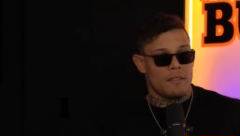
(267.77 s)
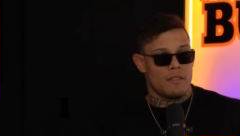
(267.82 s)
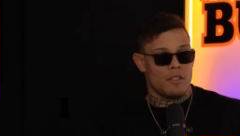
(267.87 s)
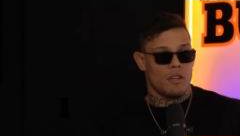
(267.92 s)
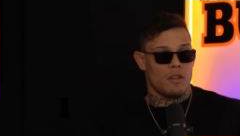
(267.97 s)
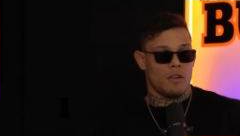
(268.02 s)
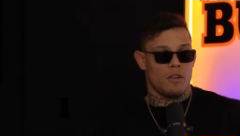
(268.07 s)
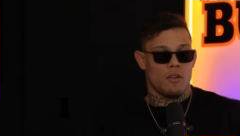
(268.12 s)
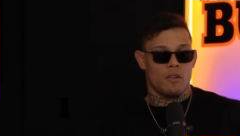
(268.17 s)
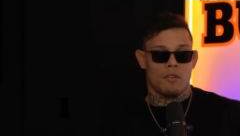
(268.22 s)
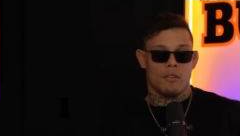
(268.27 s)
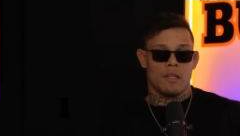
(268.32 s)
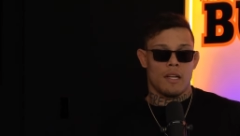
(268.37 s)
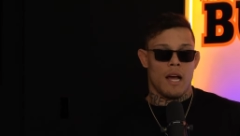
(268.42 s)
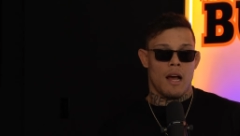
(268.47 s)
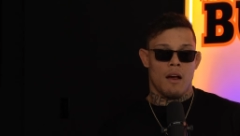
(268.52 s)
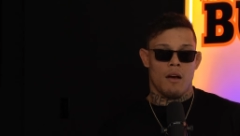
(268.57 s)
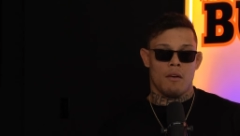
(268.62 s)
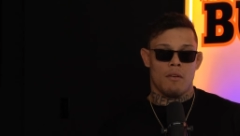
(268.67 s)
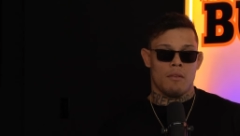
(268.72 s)
So
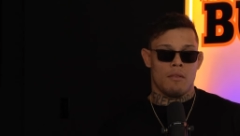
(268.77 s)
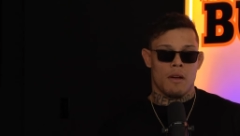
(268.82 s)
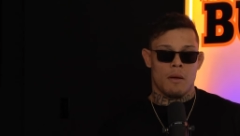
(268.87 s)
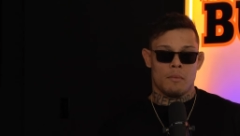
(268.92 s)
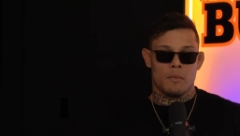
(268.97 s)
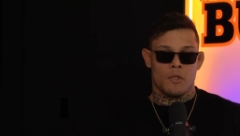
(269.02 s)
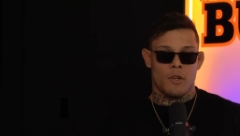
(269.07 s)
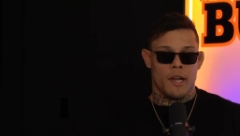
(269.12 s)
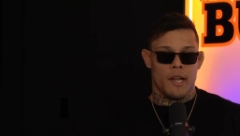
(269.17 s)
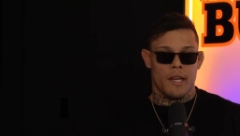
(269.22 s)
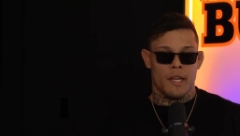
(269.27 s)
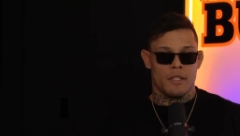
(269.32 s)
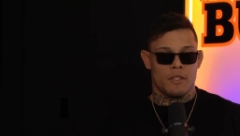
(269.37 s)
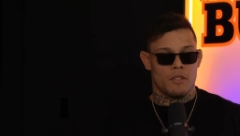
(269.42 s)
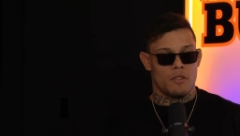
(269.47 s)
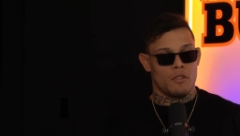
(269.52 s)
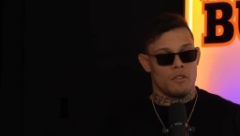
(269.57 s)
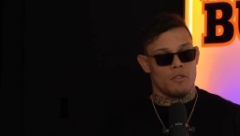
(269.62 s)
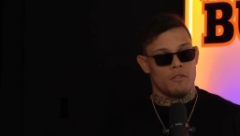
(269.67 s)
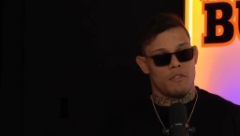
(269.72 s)
now I'm training
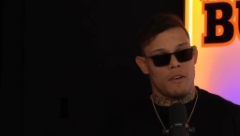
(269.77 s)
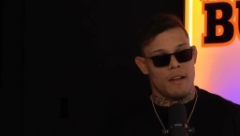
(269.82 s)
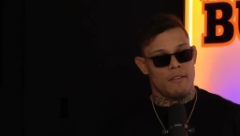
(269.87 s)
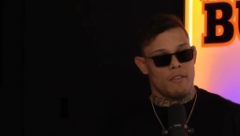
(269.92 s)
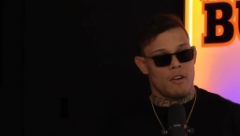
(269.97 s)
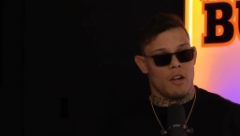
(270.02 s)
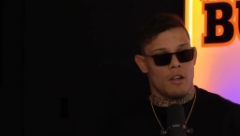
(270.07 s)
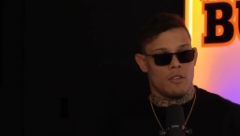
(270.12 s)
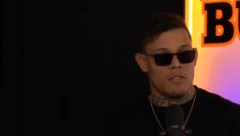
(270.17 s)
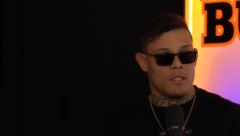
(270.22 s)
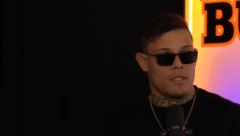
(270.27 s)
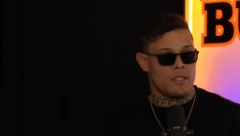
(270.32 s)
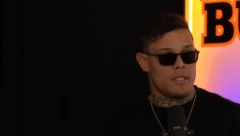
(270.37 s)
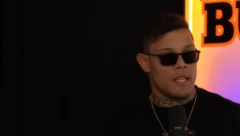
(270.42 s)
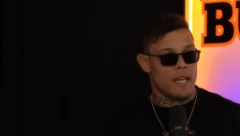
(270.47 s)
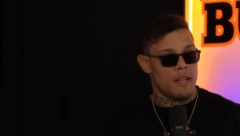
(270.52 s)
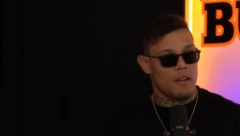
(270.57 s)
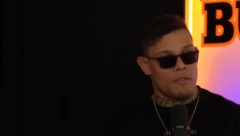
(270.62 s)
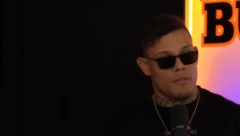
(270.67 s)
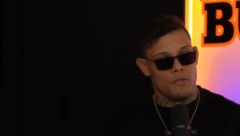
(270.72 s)
to do five rounds
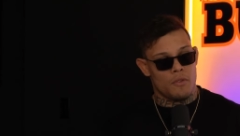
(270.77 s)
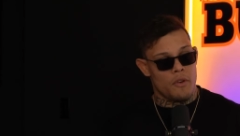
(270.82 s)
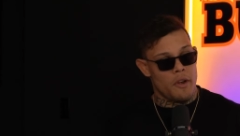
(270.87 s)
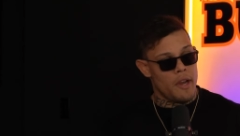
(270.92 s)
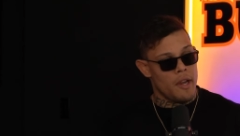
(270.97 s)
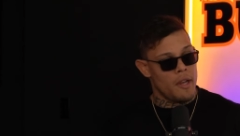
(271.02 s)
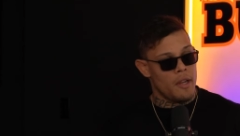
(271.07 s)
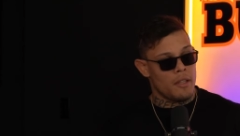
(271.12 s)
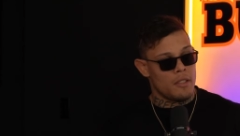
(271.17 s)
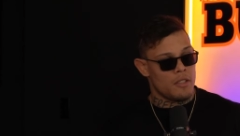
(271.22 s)
instead of three.